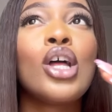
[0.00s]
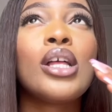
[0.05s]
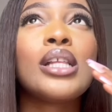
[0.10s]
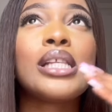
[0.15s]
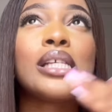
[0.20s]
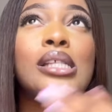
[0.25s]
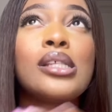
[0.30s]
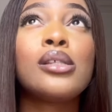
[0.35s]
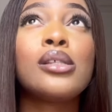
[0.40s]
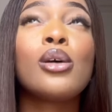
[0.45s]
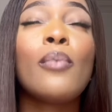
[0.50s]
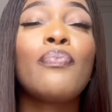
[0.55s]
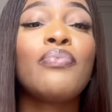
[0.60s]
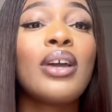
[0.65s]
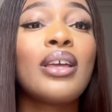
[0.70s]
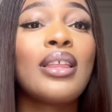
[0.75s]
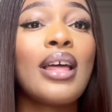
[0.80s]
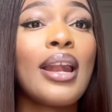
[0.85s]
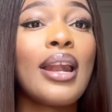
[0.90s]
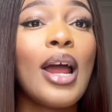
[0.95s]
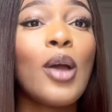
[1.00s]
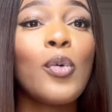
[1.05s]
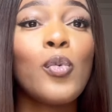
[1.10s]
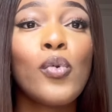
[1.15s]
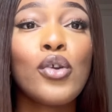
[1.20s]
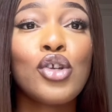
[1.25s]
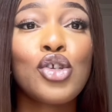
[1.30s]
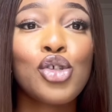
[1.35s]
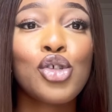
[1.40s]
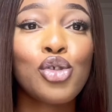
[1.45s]
This is something that I
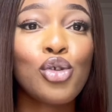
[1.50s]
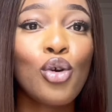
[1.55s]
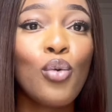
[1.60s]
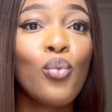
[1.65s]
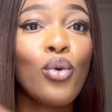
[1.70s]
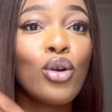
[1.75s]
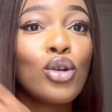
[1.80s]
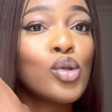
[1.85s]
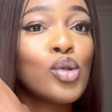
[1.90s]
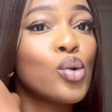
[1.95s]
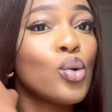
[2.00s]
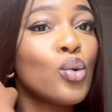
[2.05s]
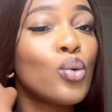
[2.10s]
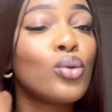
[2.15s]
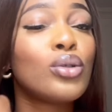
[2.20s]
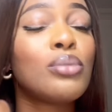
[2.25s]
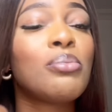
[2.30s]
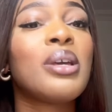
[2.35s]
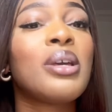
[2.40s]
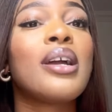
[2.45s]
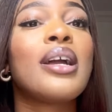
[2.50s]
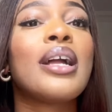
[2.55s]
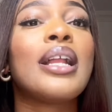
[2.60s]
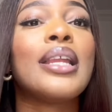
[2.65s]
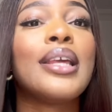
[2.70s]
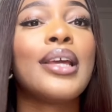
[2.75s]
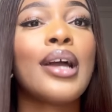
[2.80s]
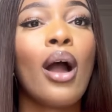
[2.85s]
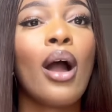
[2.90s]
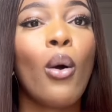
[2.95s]
wish someone told me
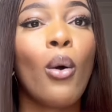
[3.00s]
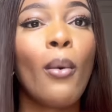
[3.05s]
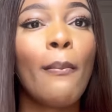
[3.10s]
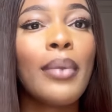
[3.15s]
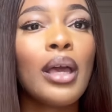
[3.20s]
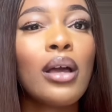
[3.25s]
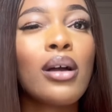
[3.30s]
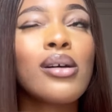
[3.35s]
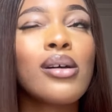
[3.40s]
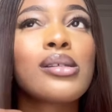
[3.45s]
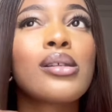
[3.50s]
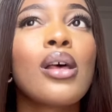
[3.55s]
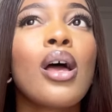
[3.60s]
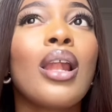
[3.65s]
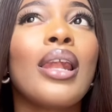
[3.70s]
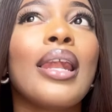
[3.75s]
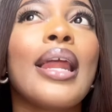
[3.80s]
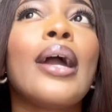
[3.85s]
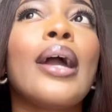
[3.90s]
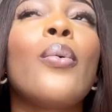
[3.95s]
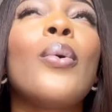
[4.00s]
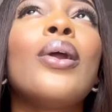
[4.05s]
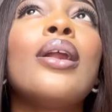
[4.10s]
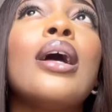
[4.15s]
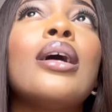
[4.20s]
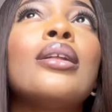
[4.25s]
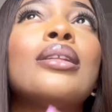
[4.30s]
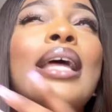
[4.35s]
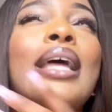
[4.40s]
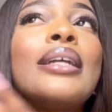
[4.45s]
earlier on, because like
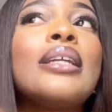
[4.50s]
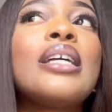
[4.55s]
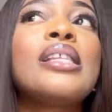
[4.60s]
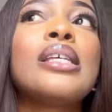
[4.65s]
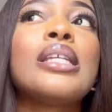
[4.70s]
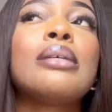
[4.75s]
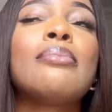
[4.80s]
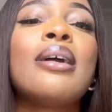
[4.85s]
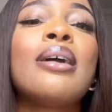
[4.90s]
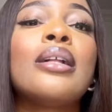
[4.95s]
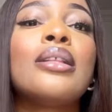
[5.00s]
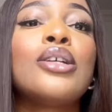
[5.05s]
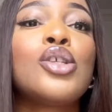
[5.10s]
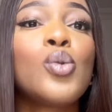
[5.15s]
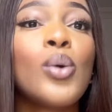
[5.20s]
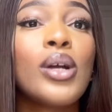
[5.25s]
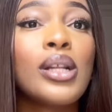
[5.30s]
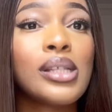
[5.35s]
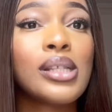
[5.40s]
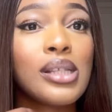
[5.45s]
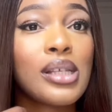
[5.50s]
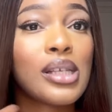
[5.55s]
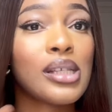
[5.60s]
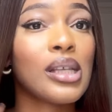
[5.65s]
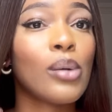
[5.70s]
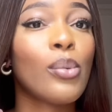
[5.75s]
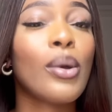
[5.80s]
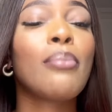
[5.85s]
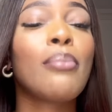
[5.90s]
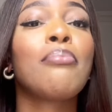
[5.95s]
when I like dating in my early 20s,
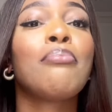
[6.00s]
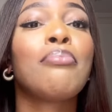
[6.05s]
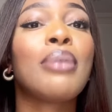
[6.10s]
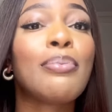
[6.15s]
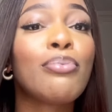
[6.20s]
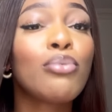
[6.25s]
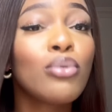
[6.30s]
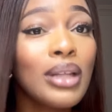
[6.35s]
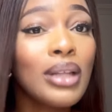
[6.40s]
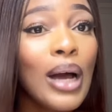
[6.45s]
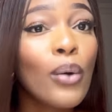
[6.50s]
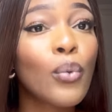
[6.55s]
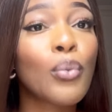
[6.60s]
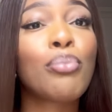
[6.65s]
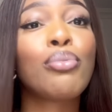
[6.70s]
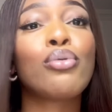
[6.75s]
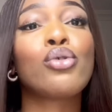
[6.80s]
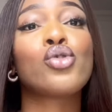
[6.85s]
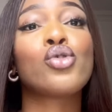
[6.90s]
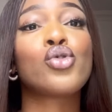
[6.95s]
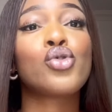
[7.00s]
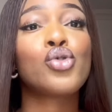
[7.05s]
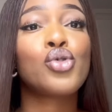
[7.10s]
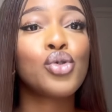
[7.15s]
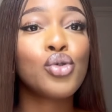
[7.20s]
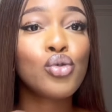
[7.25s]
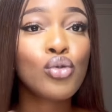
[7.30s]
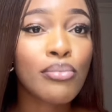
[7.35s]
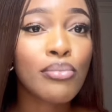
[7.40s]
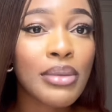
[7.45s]
there were people that would
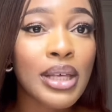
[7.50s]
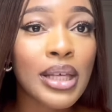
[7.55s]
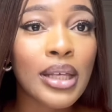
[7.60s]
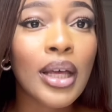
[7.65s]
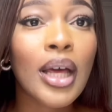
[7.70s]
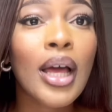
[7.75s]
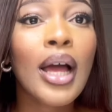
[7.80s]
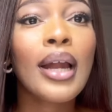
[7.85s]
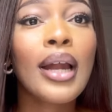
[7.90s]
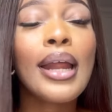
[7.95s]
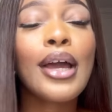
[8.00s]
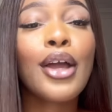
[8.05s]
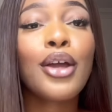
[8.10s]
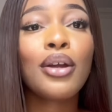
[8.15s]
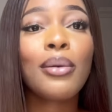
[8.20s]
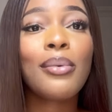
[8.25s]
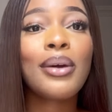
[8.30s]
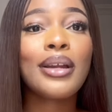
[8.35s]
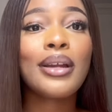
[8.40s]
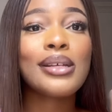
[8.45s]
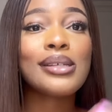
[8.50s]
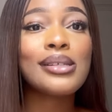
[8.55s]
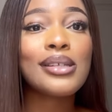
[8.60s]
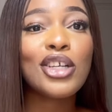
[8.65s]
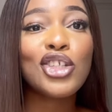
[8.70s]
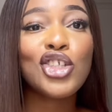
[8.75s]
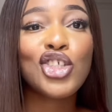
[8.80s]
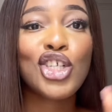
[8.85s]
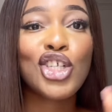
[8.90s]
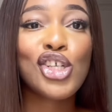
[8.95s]
pursue me. Like, you know, when they
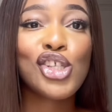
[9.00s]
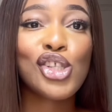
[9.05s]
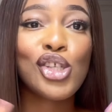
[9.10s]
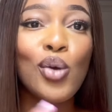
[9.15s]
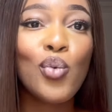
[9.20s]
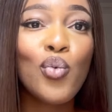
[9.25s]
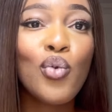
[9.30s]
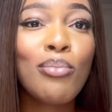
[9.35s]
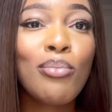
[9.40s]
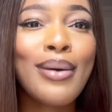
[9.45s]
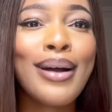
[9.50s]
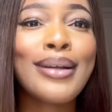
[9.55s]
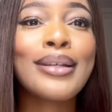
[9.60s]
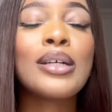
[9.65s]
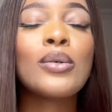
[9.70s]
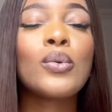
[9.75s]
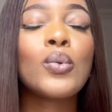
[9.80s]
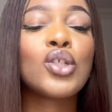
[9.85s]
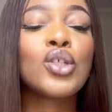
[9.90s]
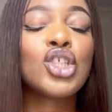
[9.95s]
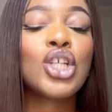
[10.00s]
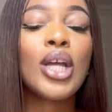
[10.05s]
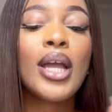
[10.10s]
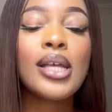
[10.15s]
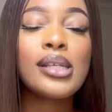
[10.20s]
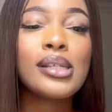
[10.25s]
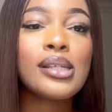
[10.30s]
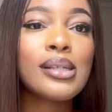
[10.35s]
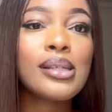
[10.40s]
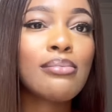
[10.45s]
say chase a woman, they would
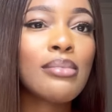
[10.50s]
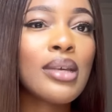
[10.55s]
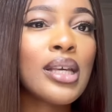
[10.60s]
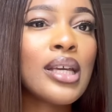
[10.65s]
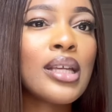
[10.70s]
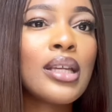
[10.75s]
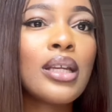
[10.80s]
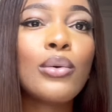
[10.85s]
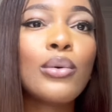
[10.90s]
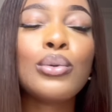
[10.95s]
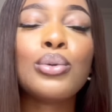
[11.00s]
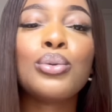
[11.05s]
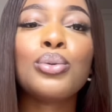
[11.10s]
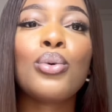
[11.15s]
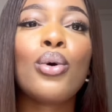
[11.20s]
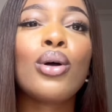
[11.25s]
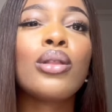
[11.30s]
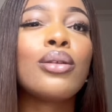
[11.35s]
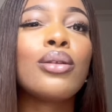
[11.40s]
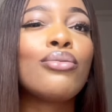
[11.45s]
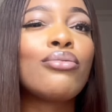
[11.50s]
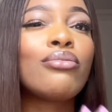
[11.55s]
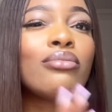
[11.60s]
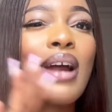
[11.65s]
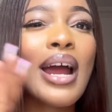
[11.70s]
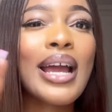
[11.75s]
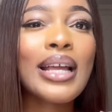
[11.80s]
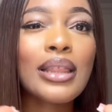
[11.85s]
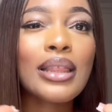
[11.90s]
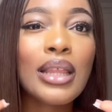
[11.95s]
chase me, they would do all the
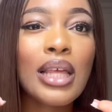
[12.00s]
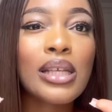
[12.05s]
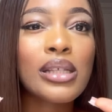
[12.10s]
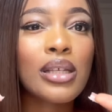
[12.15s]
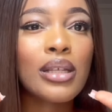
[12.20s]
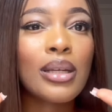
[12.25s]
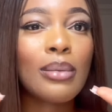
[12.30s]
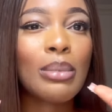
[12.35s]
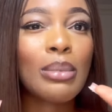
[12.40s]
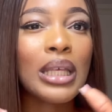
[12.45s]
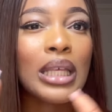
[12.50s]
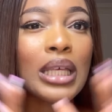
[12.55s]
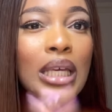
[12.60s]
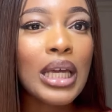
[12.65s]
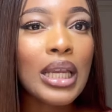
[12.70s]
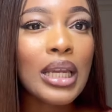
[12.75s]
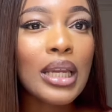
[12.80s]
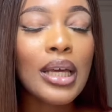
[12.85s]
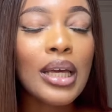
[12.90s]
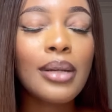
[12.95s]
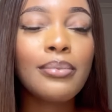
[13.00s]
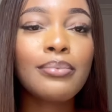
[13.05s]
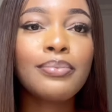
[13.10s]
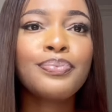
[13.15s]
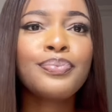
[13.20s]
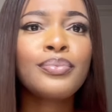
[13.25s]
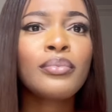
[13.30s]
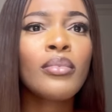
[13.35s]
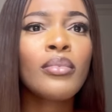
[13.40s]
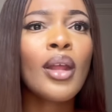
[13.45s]
right things in the beginning,
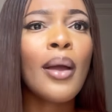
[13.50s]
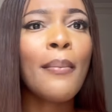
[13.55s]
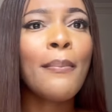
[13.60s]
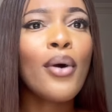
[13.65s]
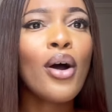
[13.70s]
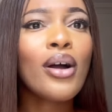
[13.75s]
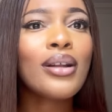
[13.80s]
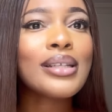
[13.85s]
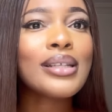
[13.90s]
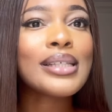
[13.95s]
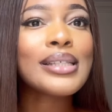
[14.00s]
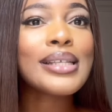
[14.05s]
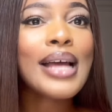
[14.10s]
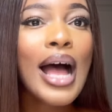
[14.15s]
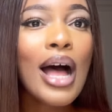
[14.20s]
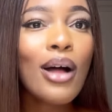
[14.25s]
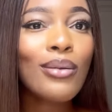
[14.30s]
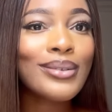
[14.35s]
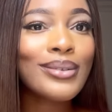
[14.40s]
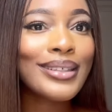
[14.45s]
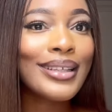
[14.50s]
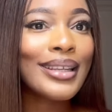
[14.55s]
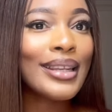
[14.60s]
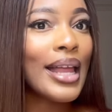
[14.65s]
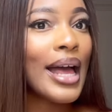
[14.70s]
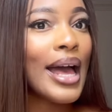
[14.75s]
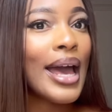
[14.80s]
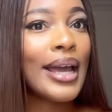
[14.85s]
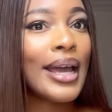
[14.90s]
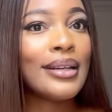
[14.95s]
but down the
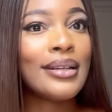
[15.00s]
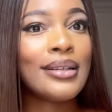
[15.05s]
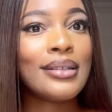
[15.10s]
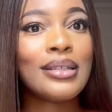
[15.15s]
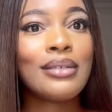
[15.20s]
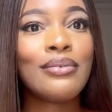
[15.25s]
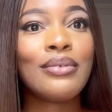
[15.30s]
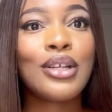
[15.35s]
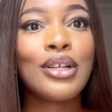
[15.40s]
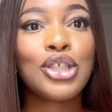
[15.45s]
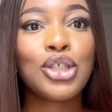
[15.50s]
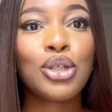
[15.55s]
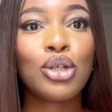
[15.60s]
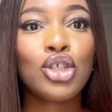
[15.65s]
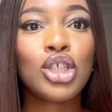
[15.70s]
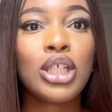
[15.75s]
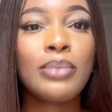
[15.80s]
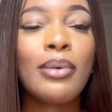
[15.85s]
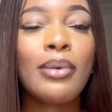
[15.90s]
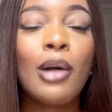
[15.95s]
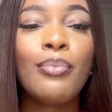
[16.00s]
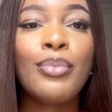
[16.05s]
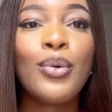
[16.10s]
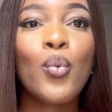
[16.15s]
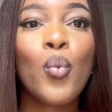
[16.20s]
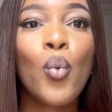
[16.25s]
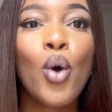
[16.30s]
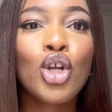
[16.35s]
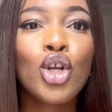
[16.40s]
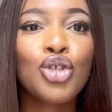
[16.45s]
line in the relationship I'll be
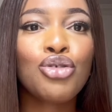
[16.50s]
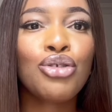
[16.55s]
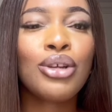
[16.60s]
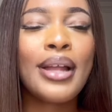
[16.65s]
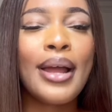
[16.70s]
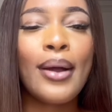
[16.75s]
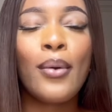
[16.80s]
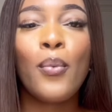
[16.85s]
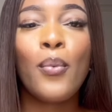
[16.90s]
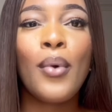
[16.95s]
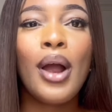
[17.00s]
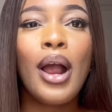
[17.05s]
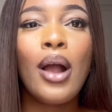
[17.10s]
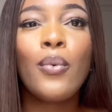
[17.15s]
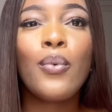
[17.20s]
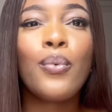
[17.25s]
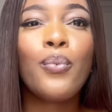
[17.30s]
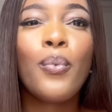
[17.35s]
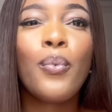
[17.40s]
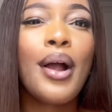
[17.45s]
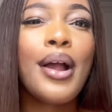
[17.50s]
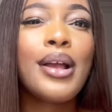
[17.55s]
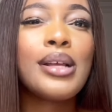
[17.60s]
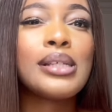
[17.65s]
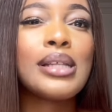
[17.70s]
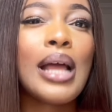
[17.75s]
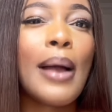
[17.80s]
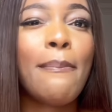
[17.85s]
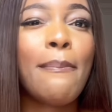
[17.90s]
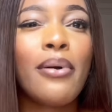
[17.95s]
wondering like, where
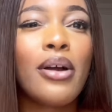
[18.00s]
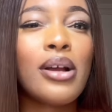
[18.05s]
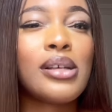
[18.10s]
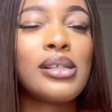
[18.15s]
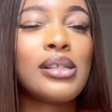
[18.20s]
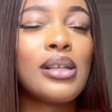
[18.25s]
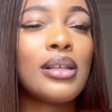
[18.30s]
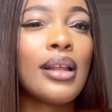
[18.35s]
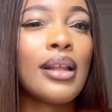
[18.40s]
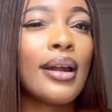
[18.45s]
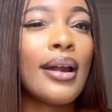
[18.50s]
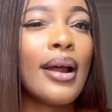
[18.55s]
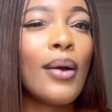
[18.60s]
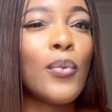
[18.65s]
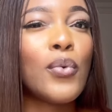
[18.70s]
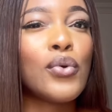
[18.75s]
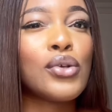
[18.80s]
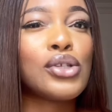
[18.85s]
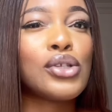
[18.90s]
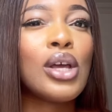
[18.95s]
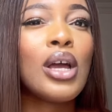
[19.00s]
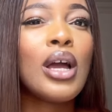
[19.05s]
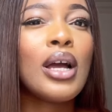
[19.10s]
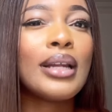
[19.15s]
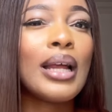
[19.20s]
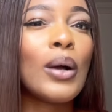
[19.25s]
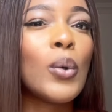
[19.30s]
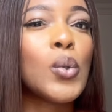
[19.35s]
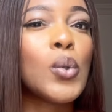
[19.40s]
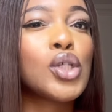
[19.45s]
is that person that was
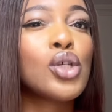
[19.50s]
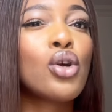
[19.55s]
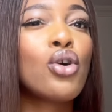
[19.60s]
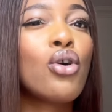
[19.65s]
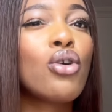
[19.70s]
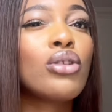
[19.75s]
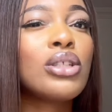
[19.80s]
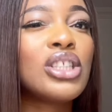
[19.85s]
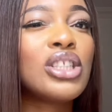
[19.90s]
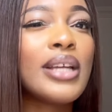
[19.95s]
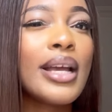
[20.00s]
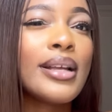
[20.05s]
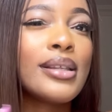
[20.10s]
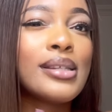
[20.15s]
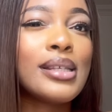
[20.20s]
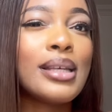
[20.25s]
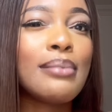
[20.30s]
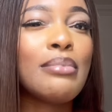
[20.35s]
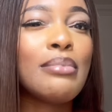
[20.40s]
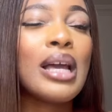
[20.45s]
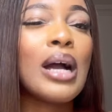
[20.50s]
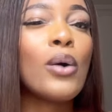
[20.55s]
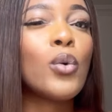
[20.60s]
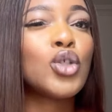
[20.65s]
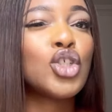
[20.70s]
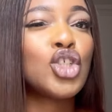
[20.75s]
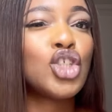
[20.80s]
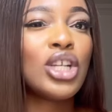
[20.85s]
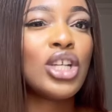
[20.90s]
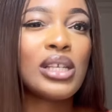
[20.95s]
dating me and
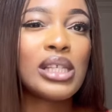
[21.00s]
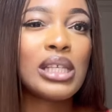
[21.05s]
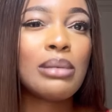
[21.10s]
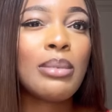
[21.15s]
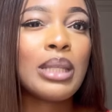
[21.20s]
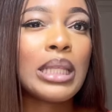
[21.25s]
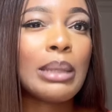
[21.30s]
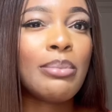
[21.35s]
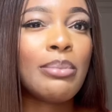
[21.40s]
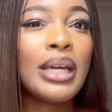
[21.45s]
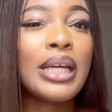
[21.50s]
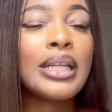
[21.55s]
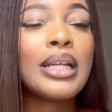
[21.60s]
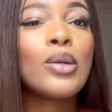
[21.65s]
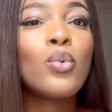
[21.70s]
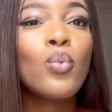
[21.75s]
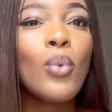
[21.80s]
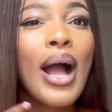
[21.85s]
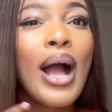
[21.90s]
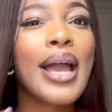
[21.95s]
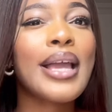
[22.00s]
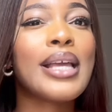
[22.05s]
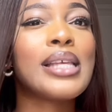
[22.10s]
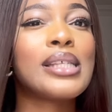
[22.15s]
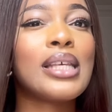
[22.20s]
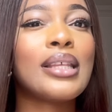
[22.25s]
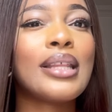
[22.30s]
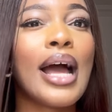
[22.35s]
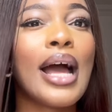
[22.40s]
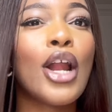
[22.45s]
was chasing me in the beginning? Why
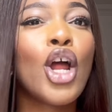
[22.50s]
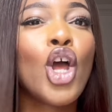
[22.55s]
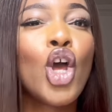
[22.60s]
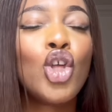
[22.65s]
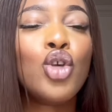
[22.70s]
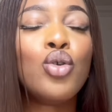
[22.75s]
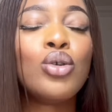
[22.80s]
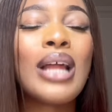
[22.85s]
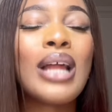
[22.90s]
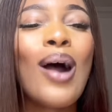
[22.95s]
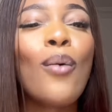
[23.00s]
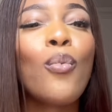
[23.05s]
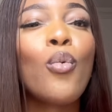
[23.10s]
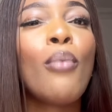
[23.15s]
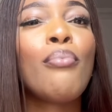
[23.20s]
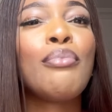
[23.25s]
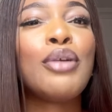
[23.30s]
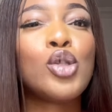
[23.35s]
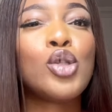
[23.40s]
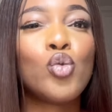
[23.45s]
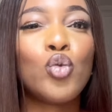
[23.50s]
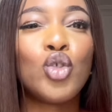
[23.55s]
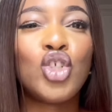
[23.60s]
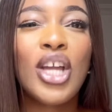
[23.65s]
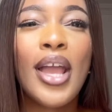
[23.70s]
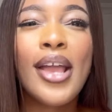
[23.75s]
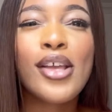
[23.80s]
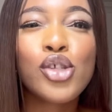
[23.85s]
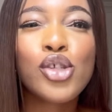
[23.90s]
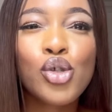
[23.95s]
is it that you now want me to
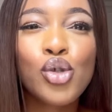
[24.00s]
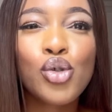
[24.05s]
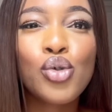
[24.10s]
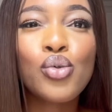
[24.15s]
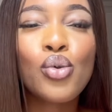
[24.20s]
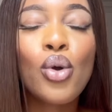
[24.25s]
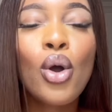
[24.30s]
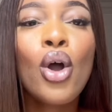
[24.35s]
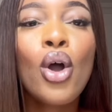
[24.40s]
chase you?